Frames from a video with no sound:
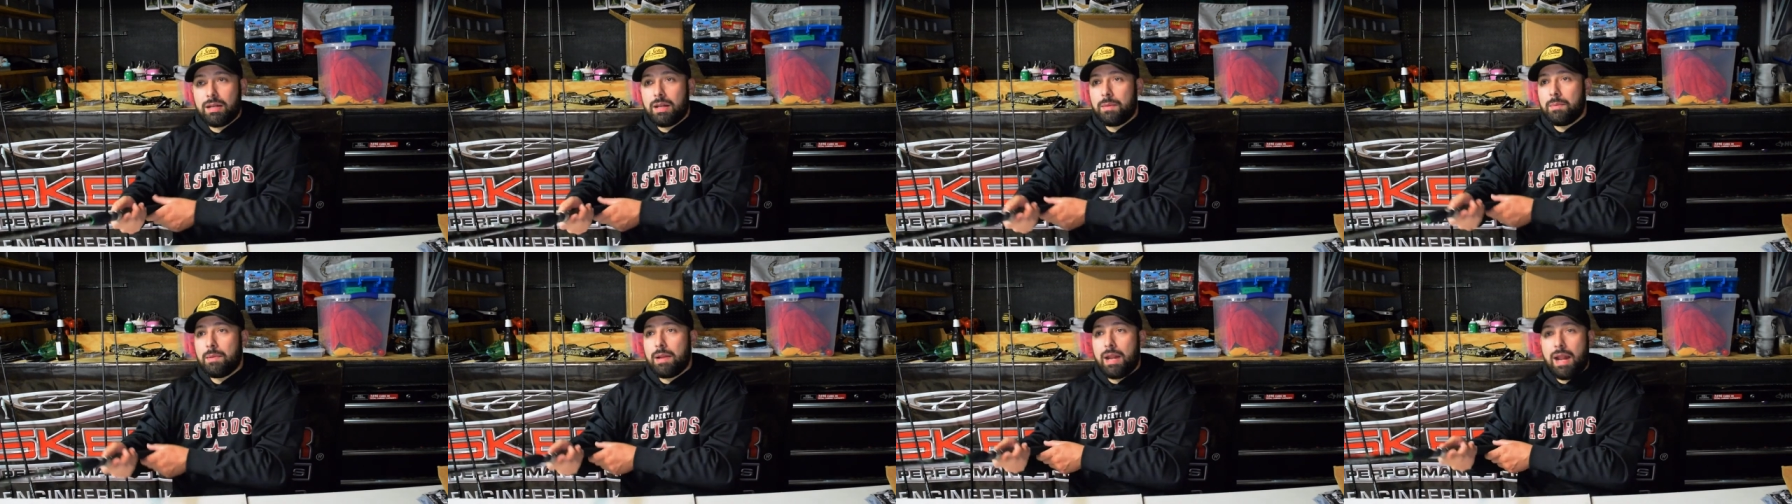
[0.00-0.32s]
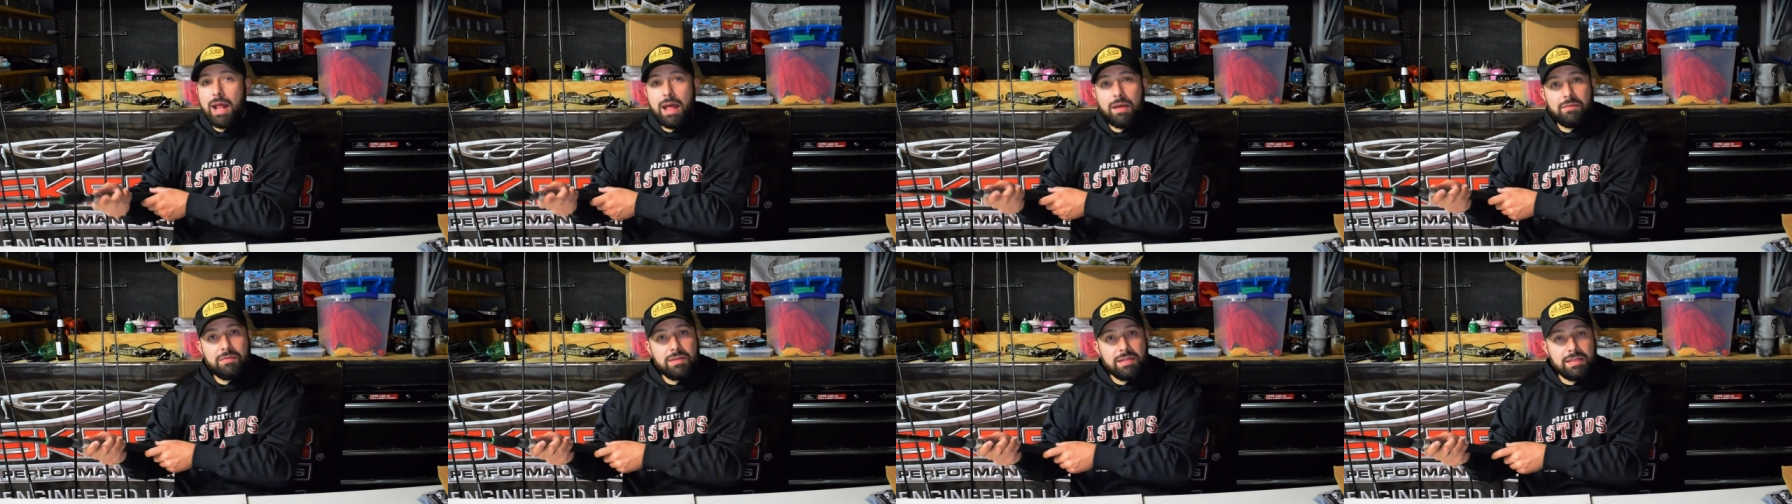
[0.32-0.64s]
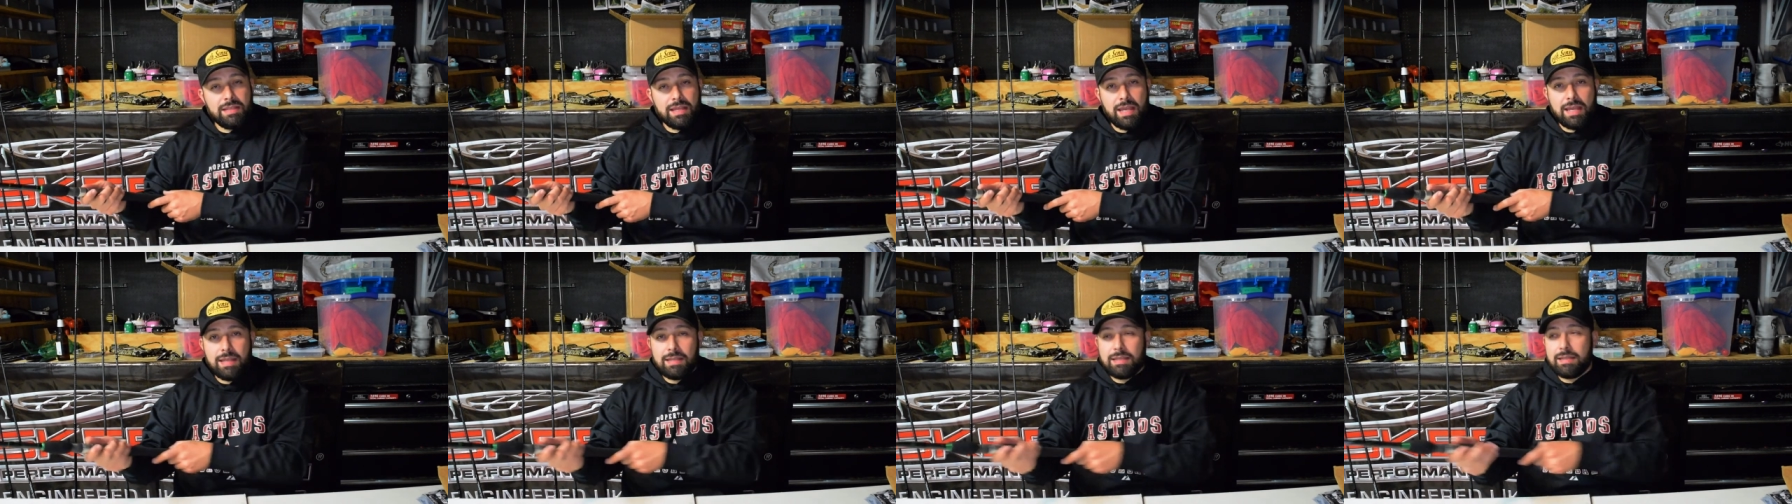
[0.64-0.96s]
I'm not having to
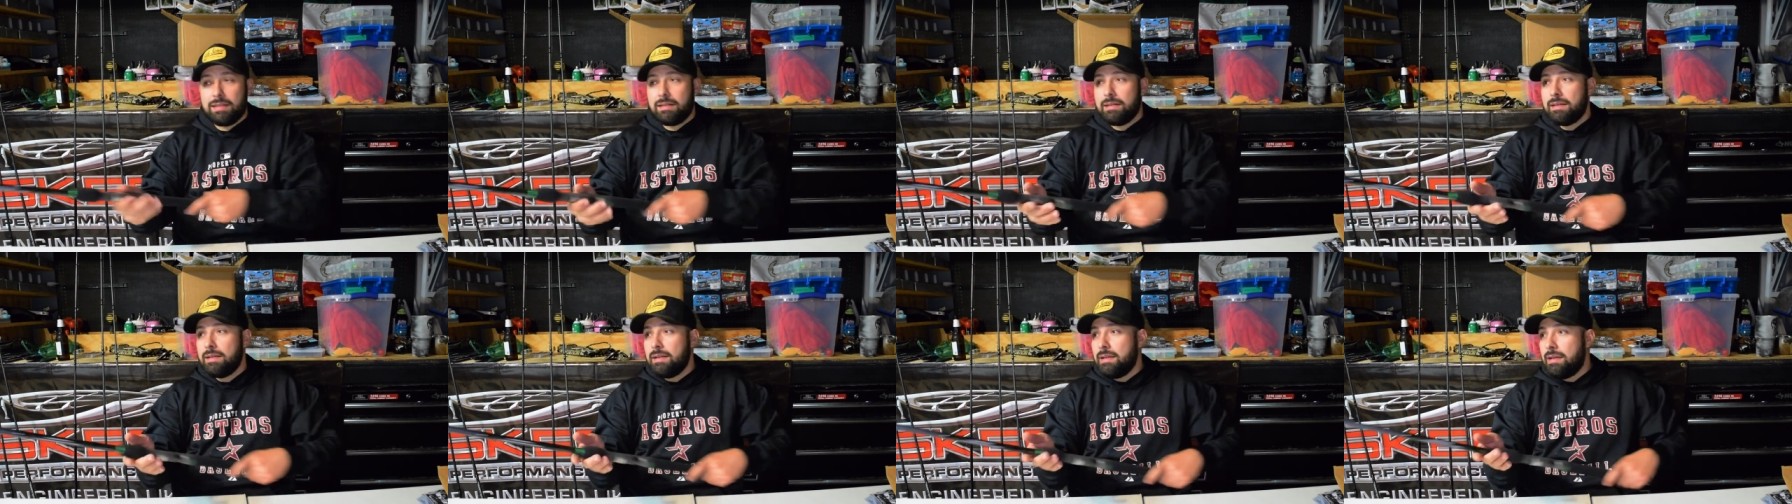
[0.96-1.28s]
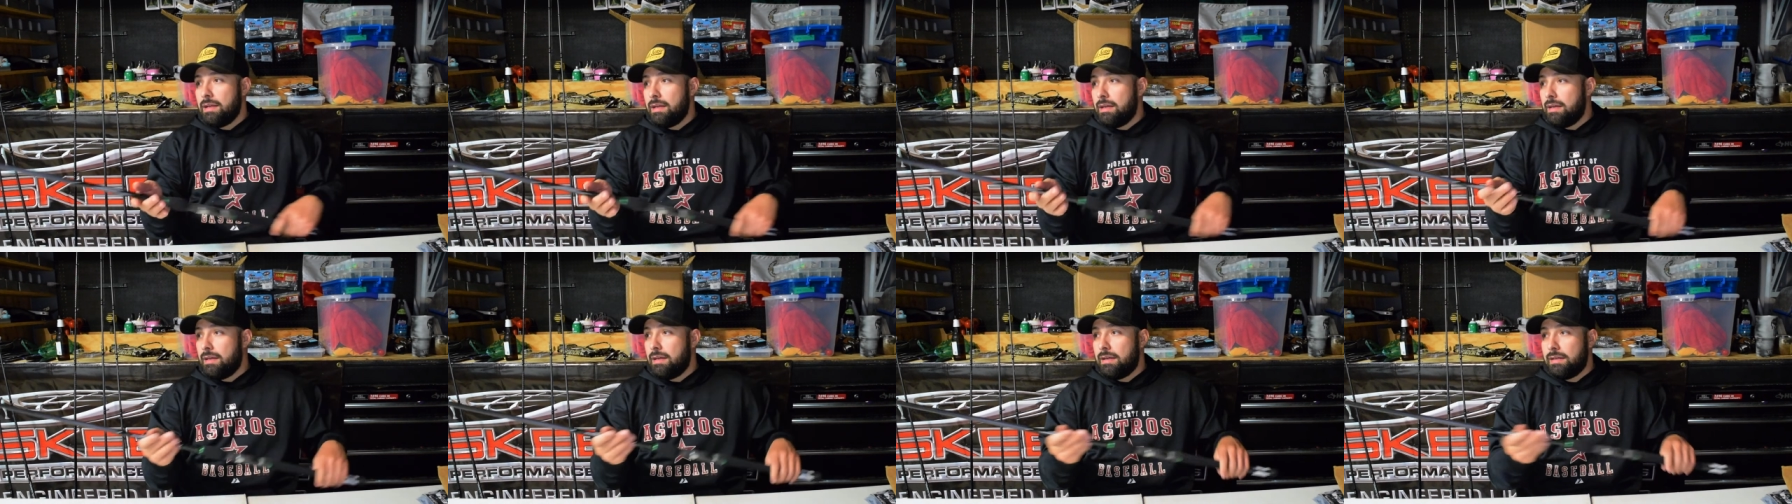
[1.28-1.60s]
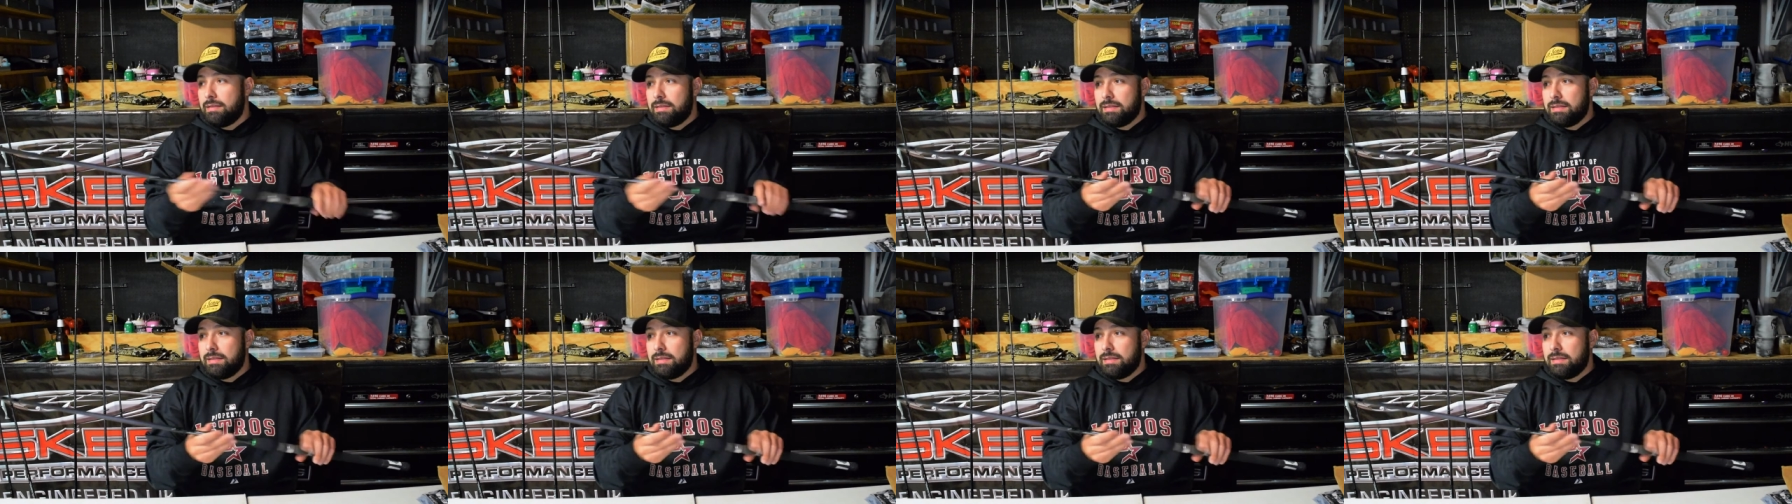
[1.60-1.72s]
yank it. Uh,